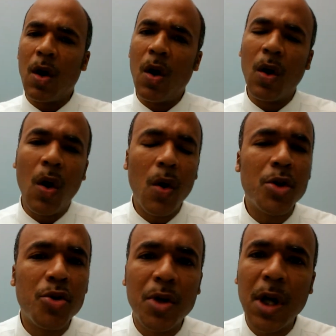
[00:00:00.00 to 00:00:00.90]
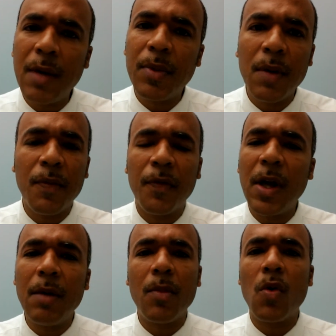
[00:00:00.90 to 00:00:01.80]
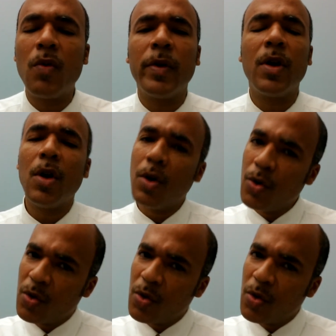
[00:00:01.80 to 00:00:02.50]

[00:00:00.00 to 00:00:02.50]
As long as you keep them feet moving, you